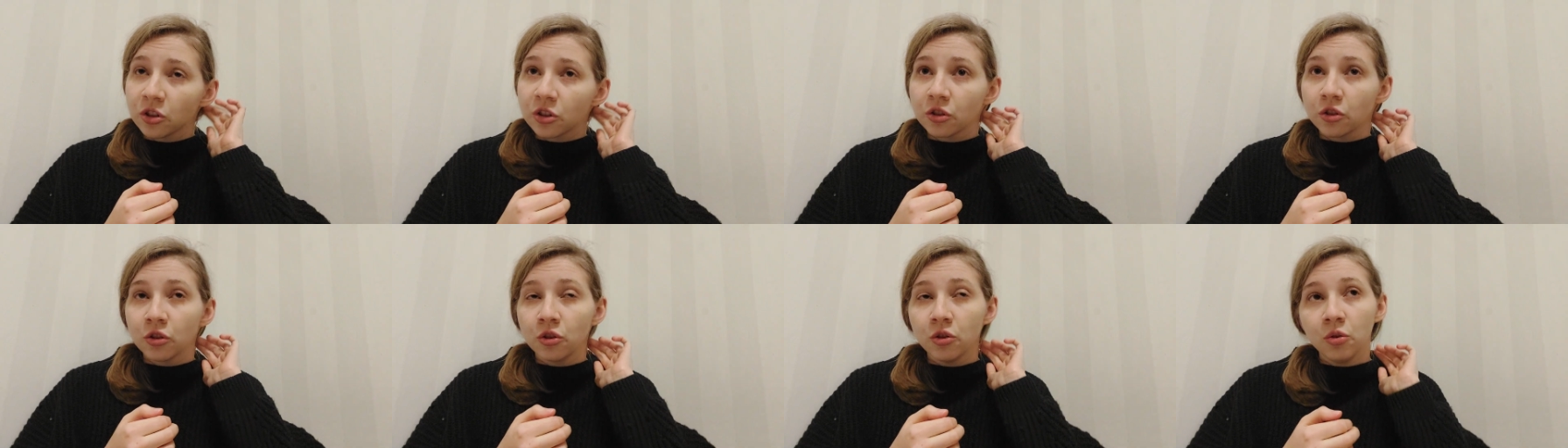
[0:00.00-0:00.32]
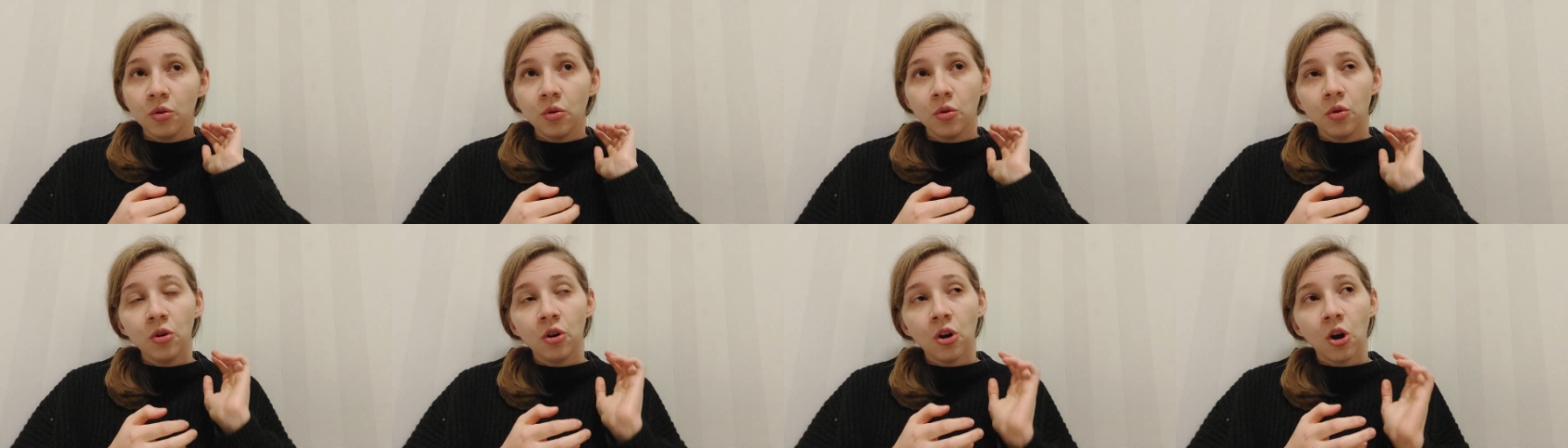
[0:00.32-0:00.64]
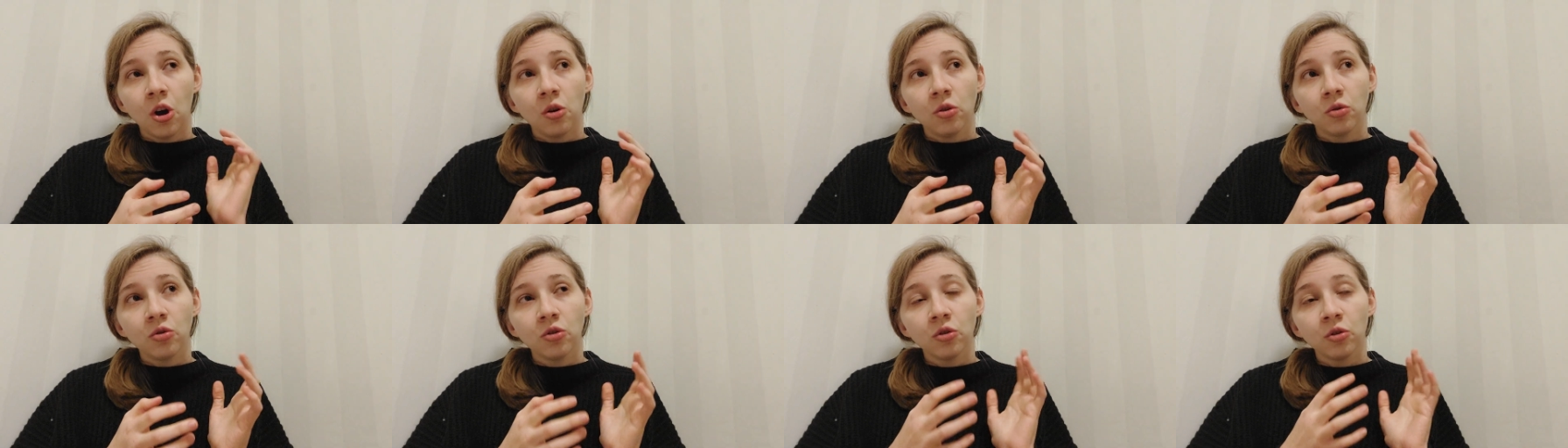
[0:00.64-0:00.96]
to
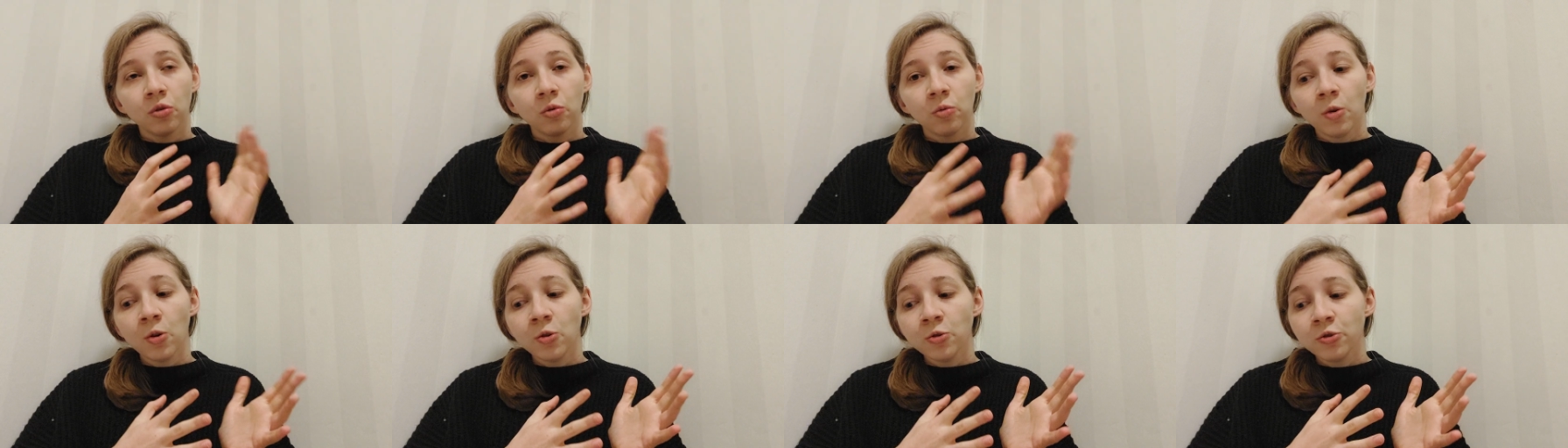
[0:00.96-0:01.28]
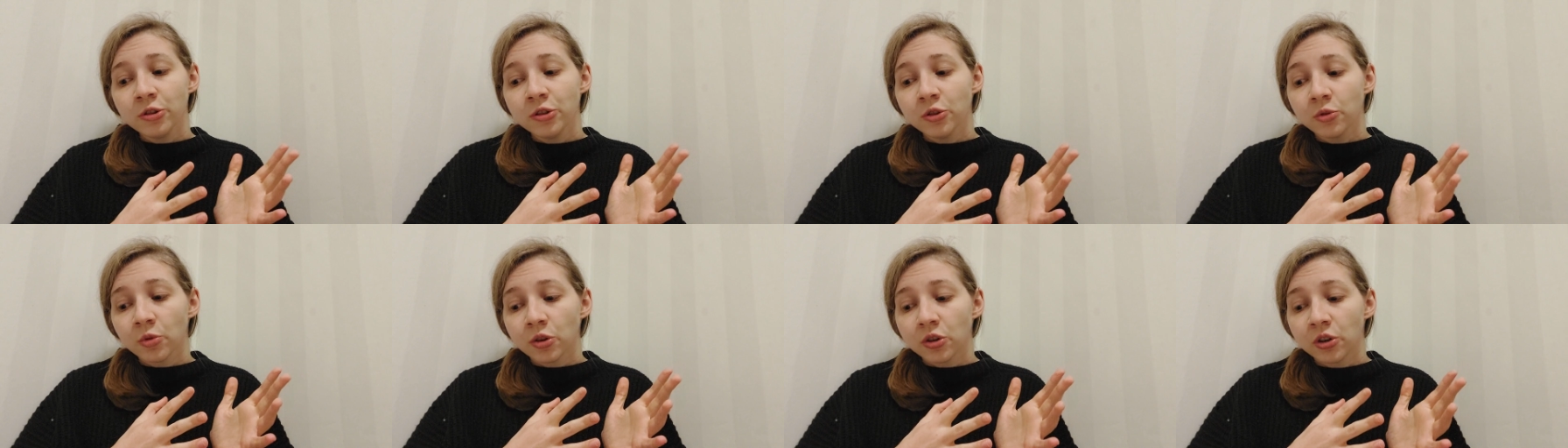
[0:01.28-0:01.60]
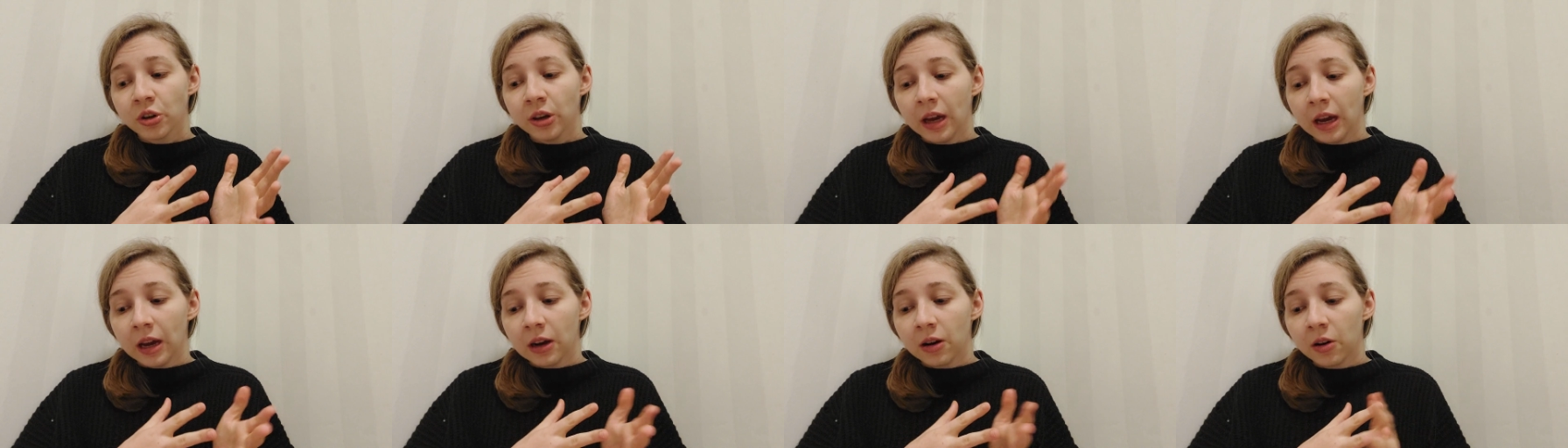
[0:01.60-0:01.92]
go to the grocery store
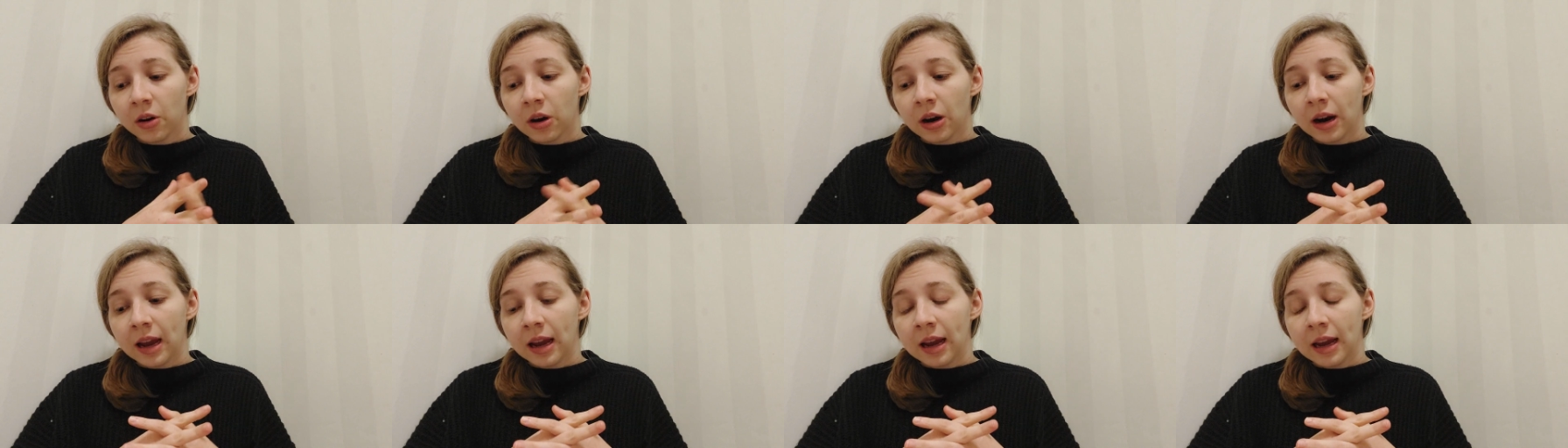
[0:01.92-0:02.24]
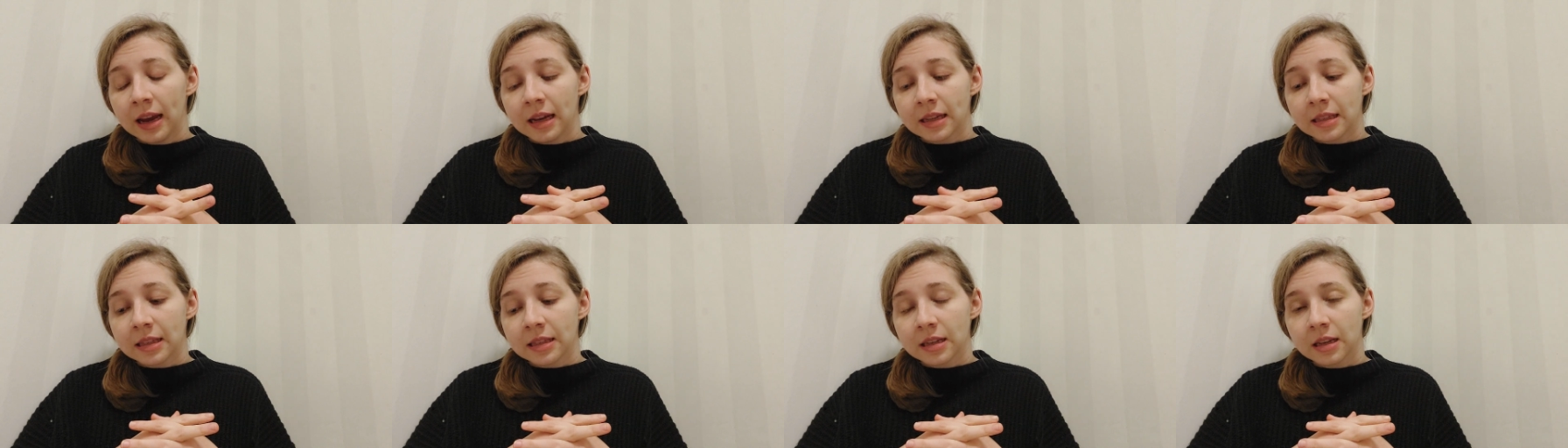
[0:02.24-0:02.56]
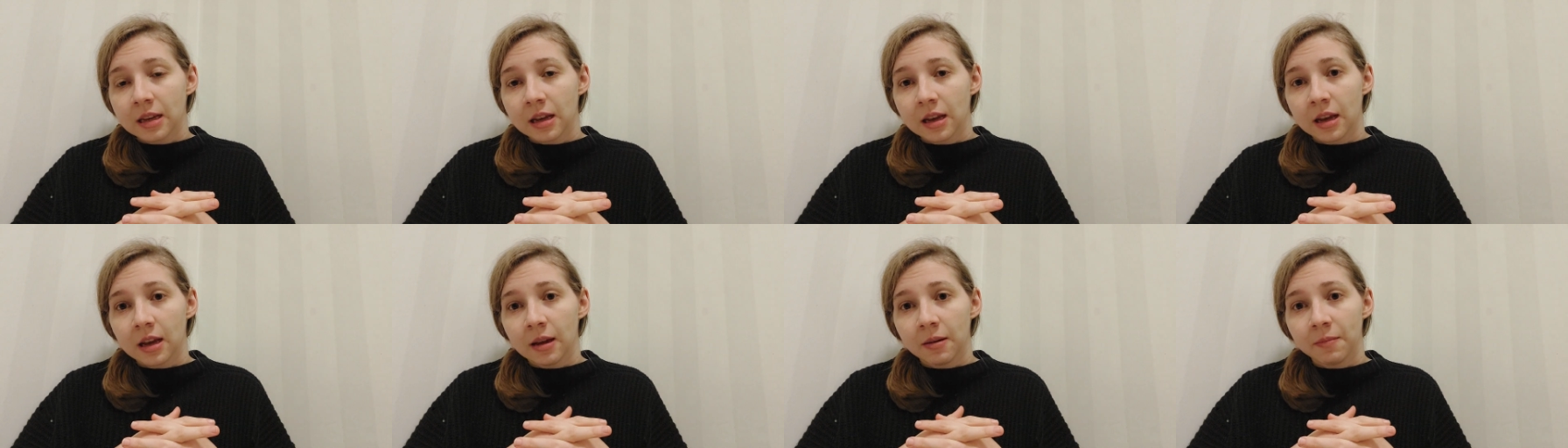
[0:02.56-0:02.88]
together
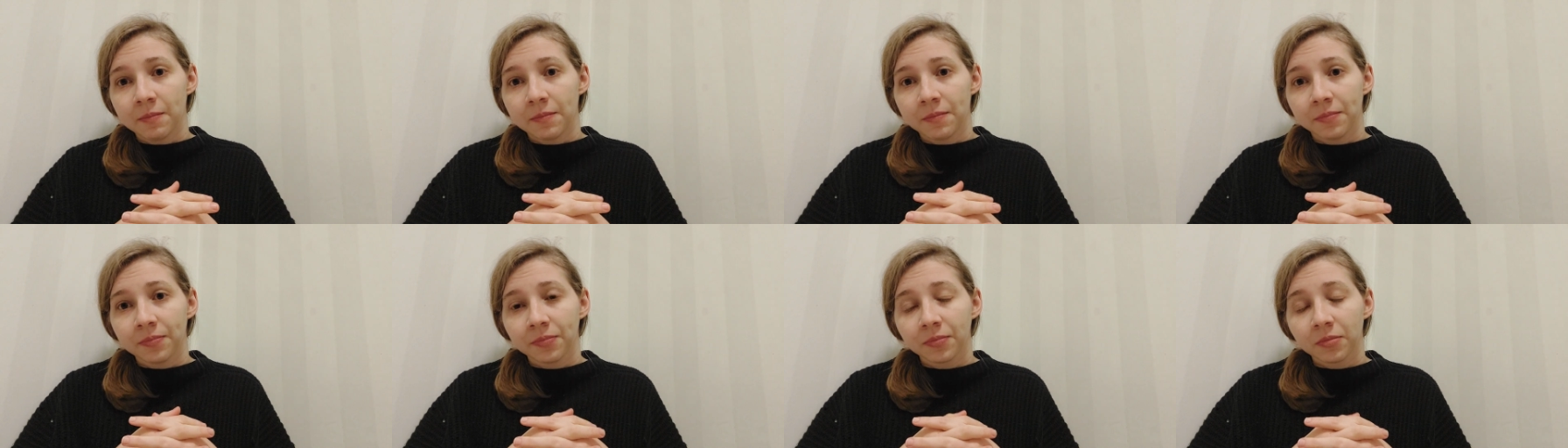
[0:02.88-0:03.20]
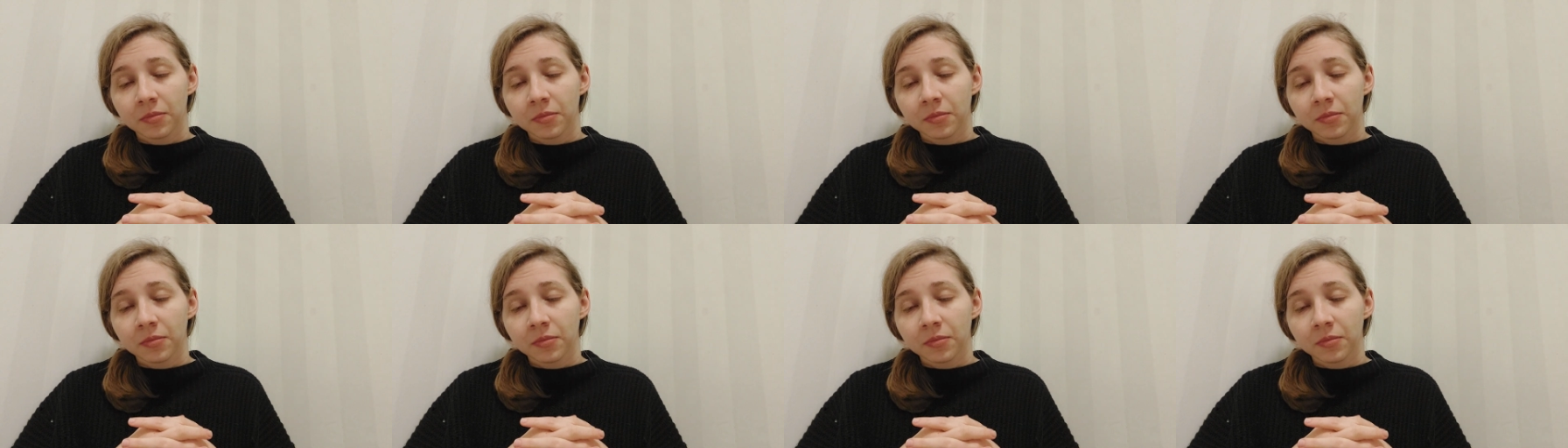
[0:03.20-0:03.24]
and